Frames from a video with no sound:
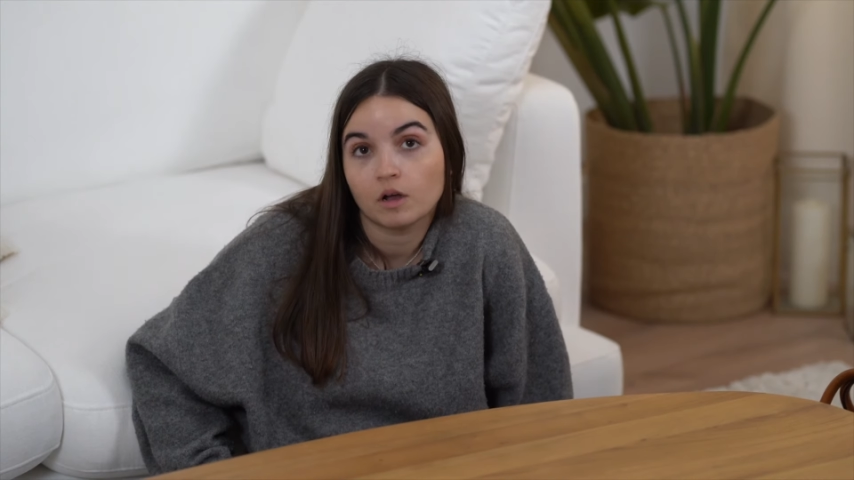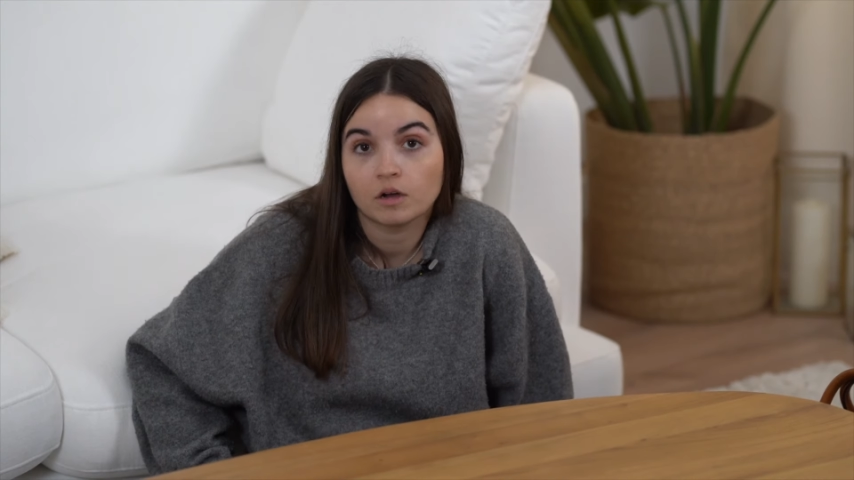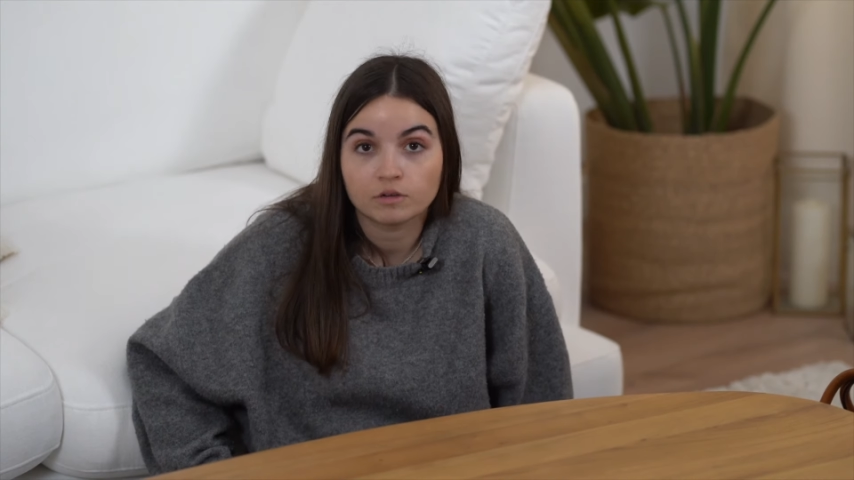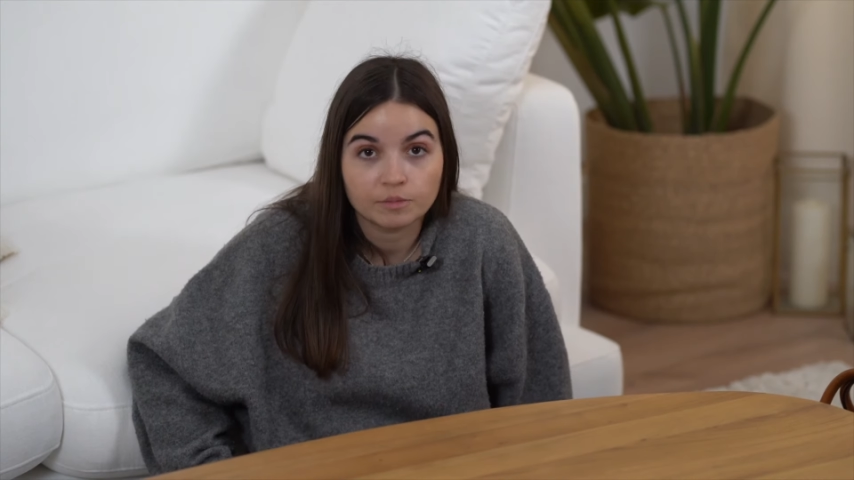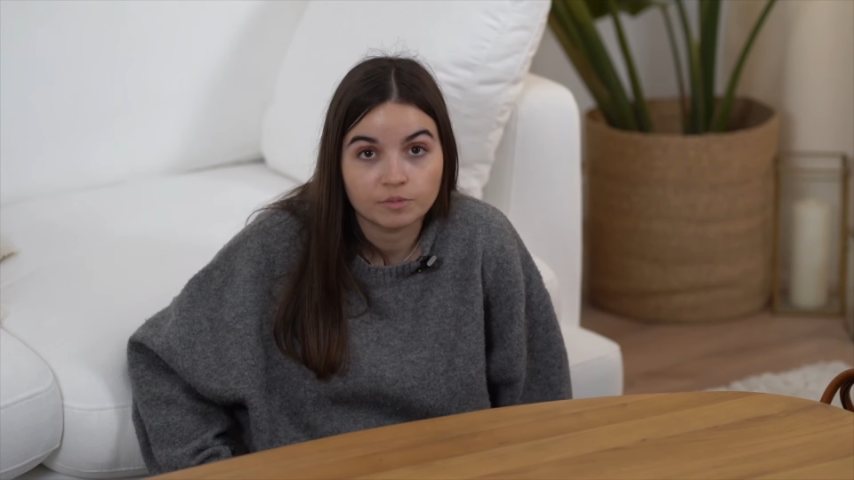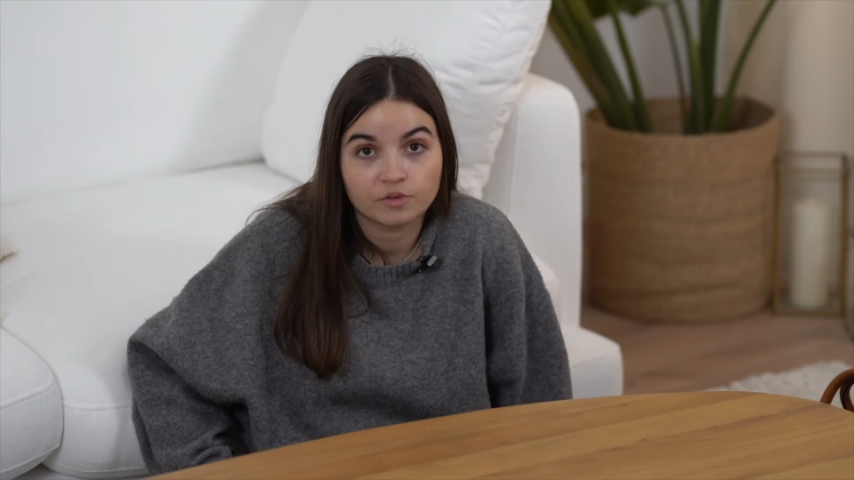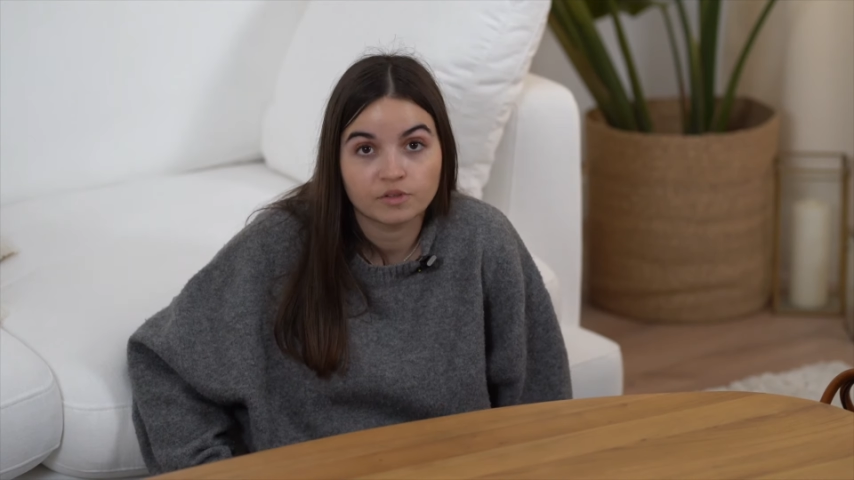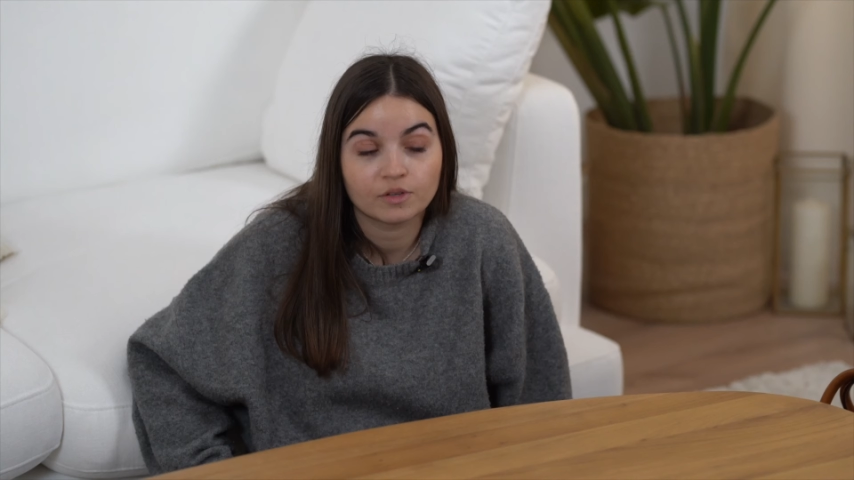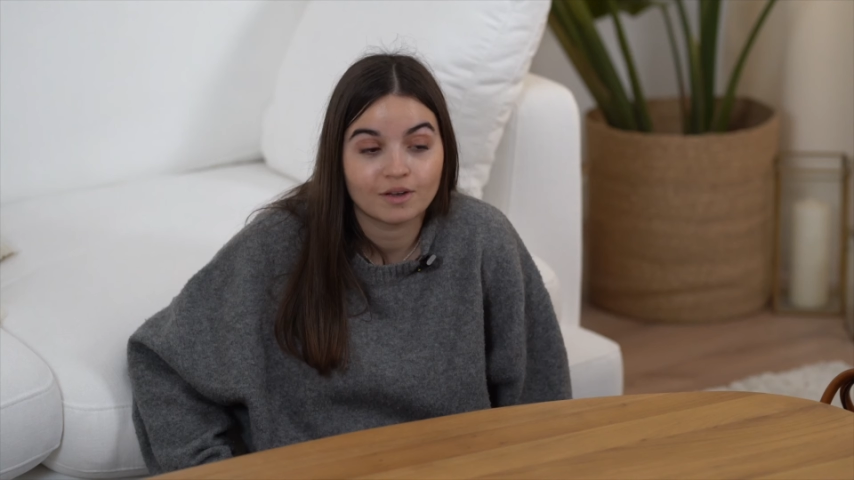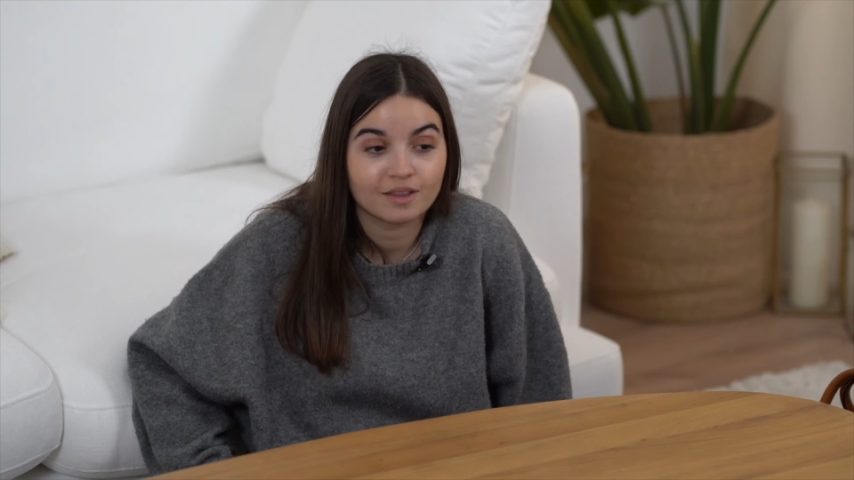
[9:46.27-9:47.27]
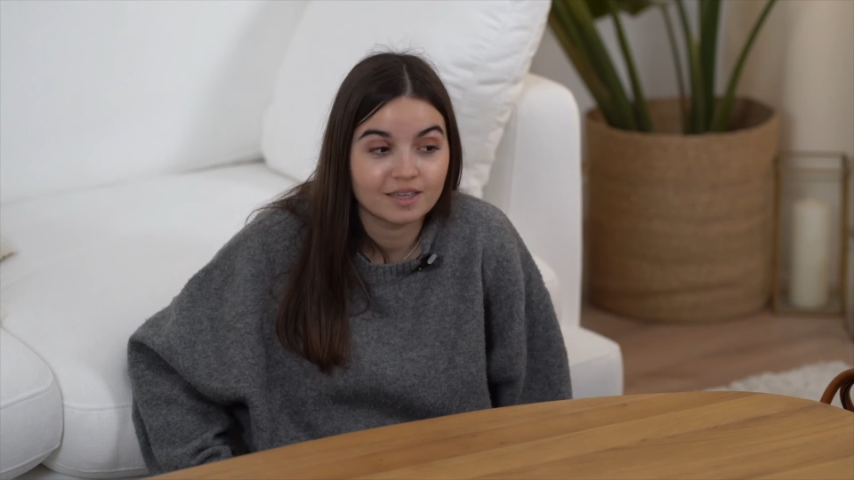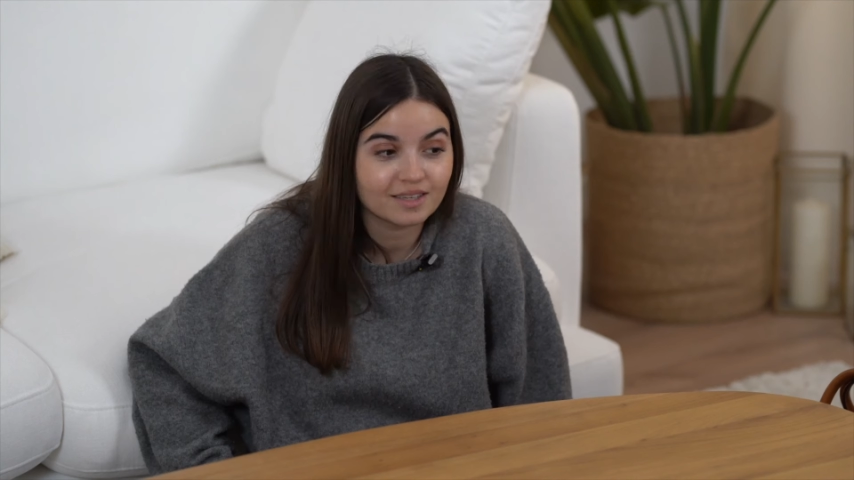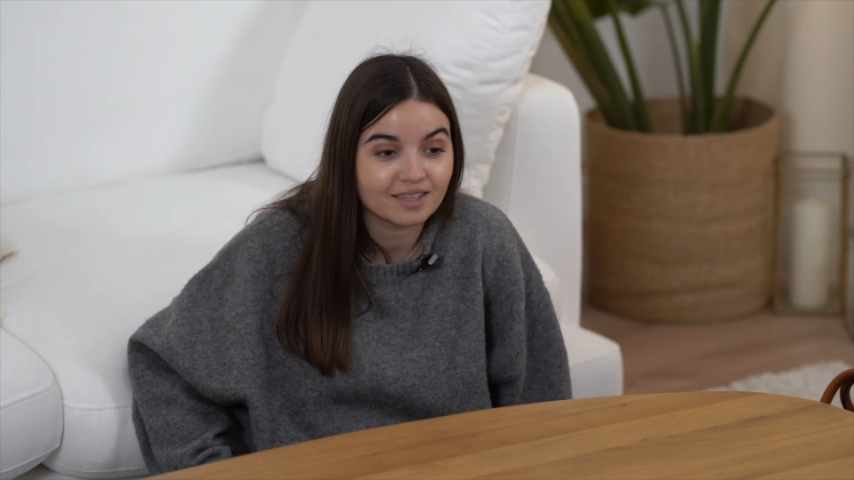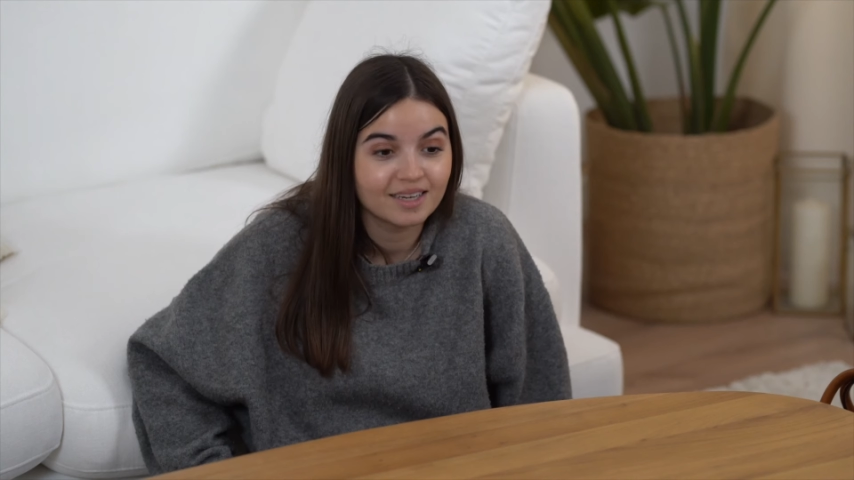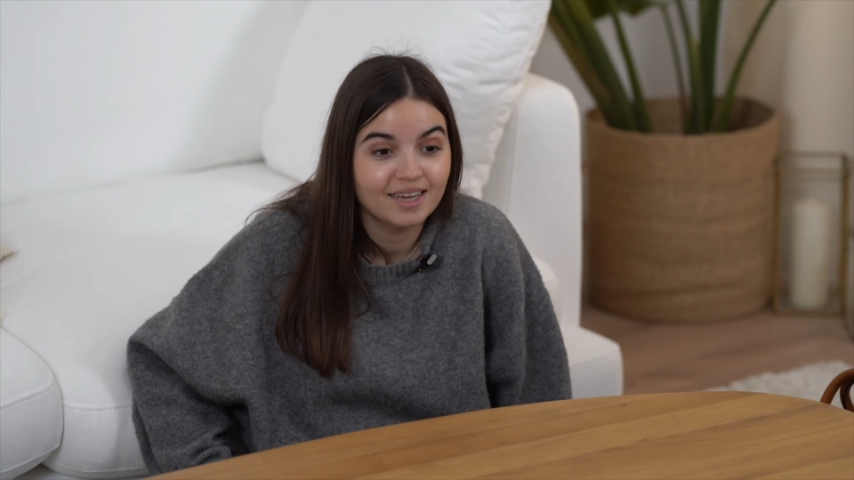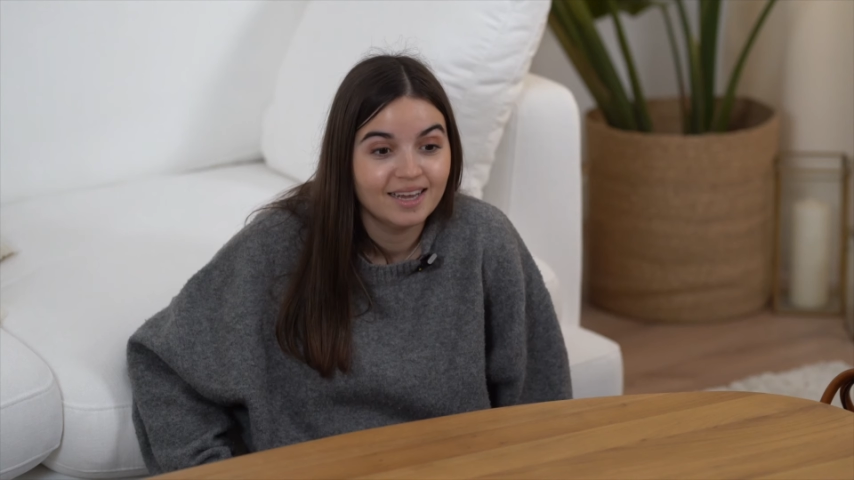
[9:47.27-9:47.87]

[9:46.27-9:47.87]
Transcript: 100% on this.